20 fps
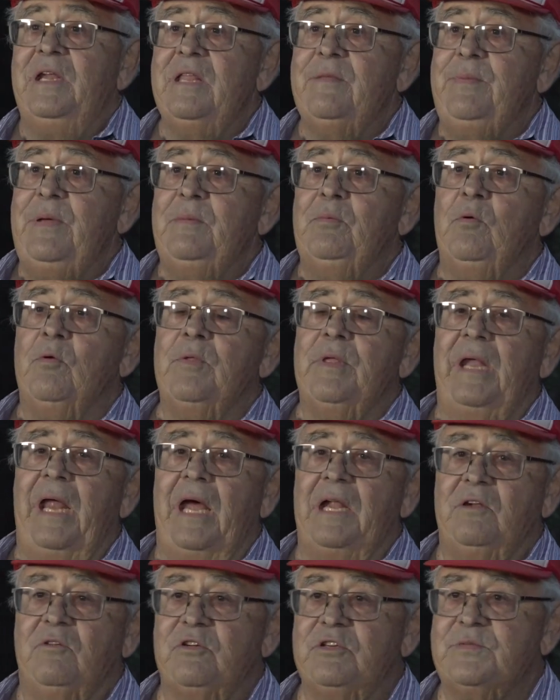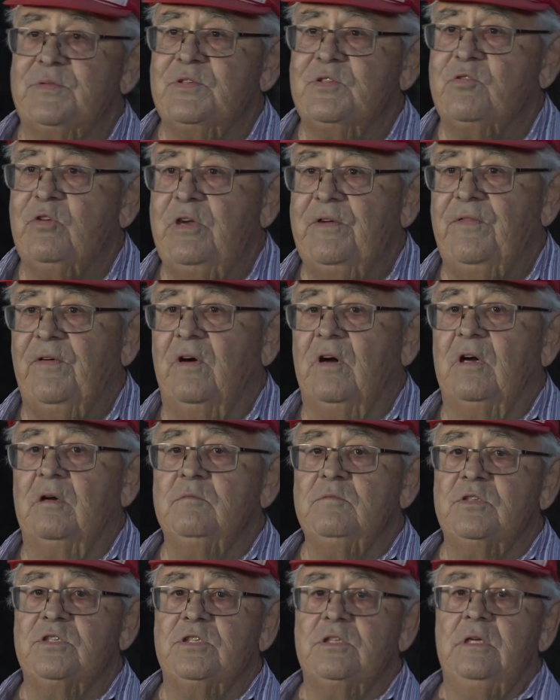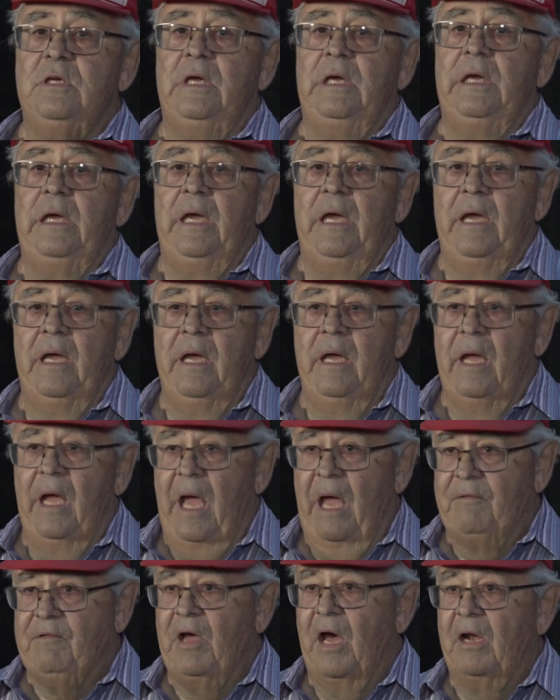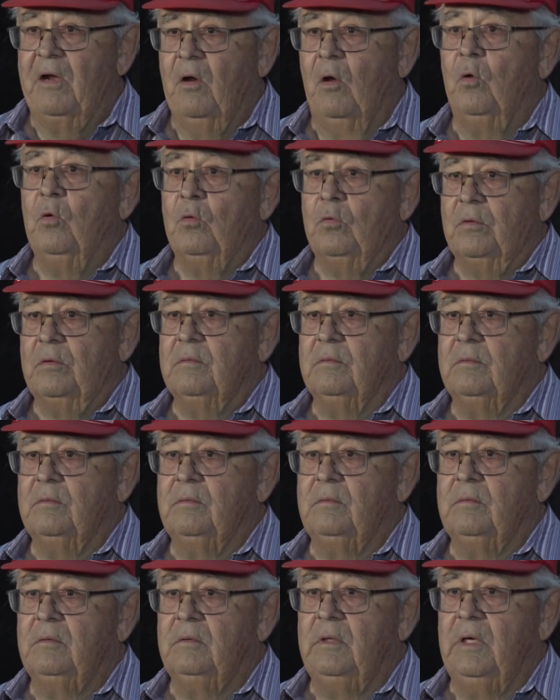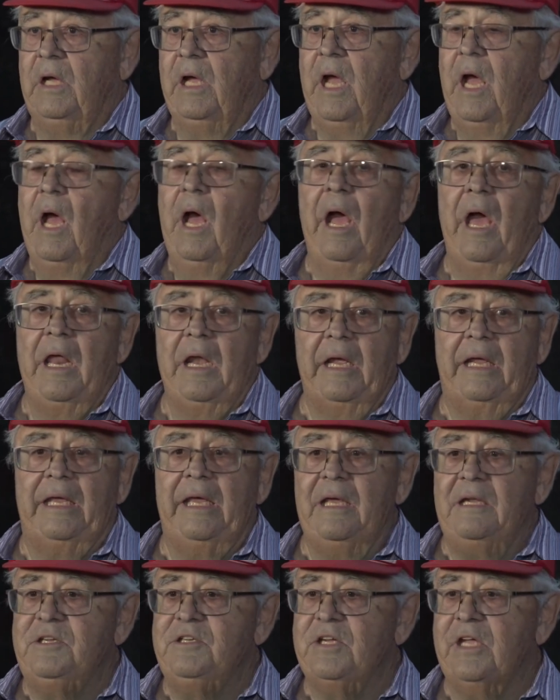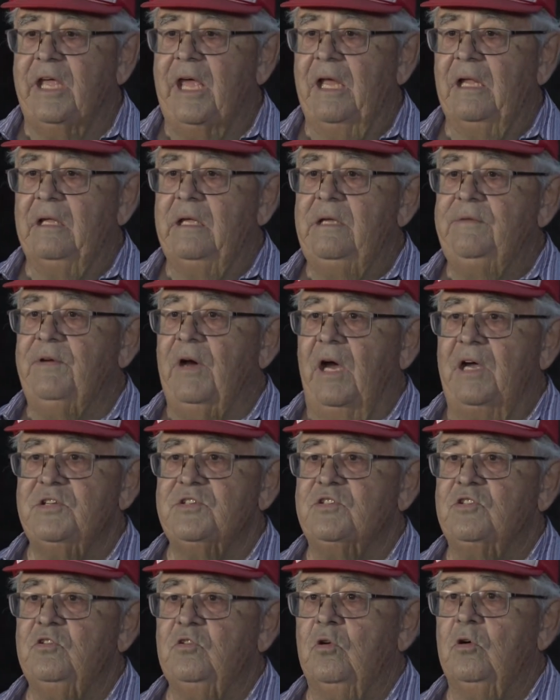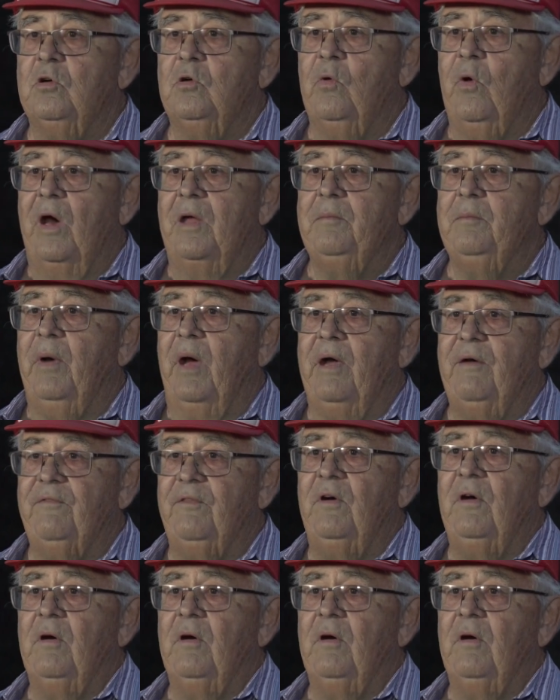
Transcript: Many of the people that had Christmas tree farms have gotten old. And a kid just can't leave high school and go out and buy a